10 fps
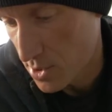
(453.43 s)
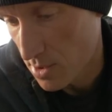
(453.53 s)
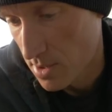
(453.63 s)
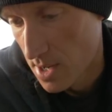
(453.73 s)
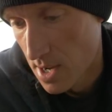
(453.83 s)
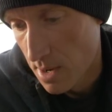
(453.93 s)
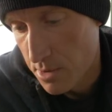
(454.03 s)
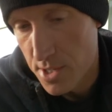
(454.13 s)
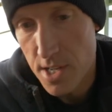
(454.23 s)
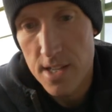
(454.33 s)
So
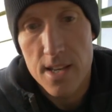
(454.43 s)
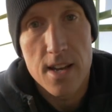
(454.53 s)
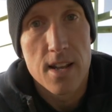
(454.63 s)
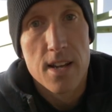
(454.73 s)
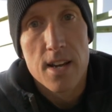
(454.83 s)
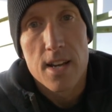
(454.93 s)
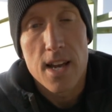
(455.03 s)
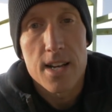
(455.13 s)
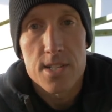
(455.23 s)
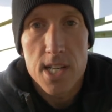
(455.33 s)
appreciate that.
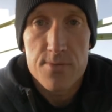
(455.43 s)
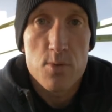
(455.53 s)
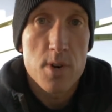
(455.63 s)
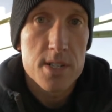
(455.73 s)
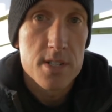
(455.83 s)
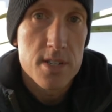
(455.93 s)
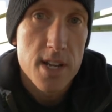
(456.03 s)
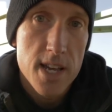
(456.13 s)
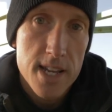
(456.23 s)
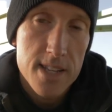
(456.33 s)
Guys, thanks for watching
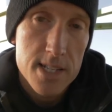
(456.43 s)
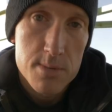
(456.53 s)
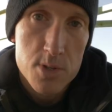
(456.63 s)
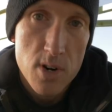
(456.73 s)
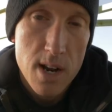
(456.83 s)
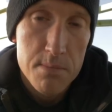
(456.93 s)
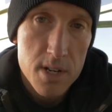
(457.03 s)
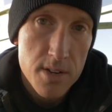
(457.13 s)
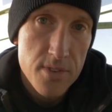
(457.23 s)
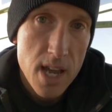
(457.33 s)
today. Hit that subscribe
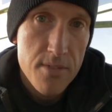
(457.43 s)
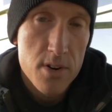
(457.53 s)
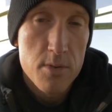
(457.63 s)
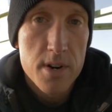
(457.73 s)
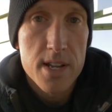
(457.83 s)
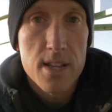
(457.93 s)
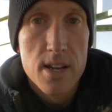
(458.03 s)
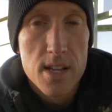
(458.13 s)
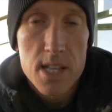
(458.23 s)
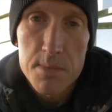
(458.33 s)
button if you haven't already.
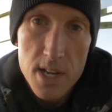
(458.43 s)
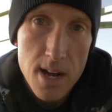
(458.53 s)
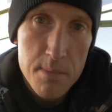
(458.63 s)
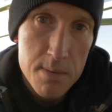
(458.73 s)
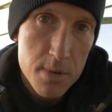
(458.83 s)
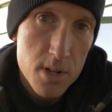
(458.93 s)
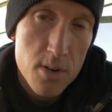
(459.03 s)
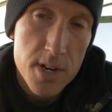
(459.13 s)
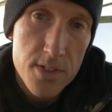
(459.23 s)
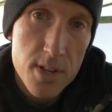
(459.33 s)
Leave me a comment
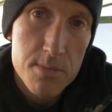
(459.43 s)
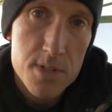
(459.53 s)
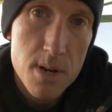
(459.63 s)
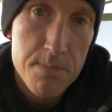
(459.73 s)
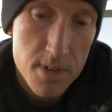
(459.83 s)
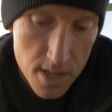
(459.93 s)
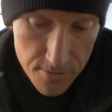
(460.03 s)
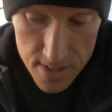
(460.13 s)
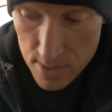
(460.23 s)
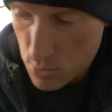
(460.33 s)
below and a thumbs up
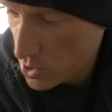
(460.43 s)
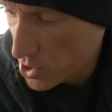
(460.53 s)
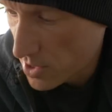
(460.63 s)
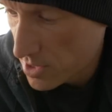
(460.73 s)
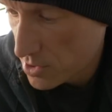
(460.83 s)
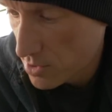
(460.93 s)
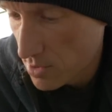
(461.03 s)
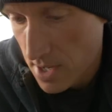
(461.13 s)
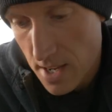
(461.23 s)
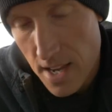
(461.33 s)
if that's what you're
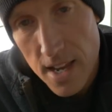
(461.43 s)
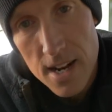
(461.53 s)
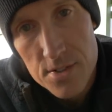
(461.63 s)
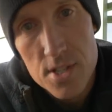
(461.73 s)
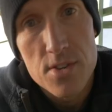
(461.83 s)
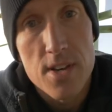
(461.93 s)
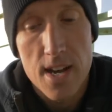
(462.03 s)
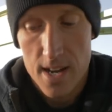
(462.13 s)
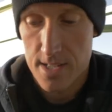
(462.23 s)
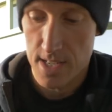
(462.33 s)
into. And I'll see you
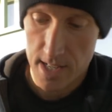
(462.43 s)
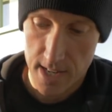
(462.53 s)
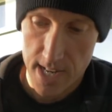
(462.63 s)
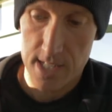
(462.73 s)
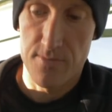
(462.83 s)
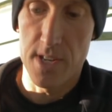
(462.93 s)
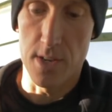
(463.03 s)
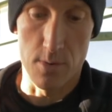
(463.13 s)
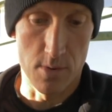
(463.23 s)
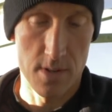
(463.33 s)
guys in the next
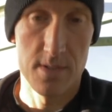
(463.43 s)
video.